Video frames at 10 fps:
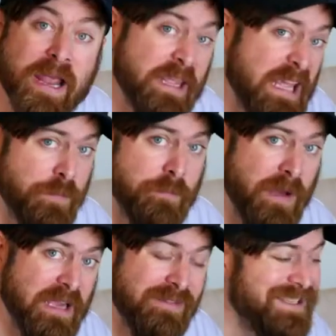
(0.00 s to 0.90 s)
And keep in
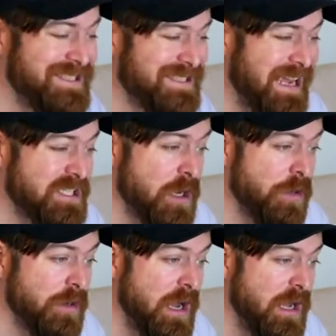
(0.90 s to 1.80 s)
mind, these sites
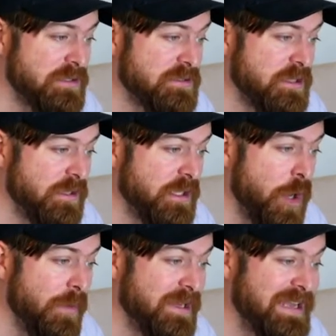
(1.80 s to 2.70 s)
are constantly
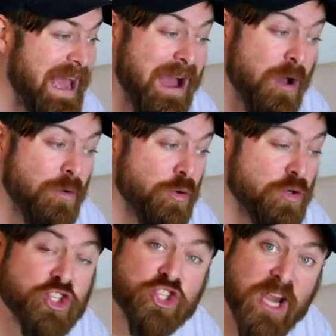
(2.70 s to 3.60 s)
going down
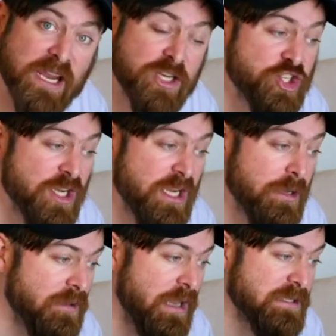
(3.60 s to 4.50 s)
or
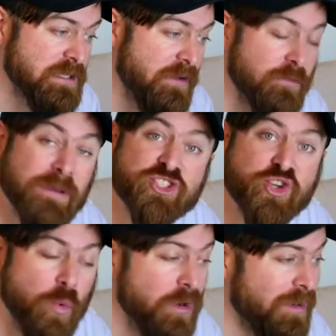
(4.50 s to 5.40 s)
changing. Lots of governments
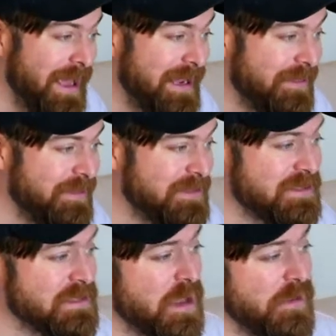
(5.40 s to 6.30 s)
don't like this
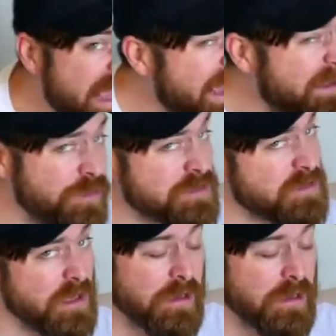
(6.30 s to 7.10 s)
stuff. Again, there's a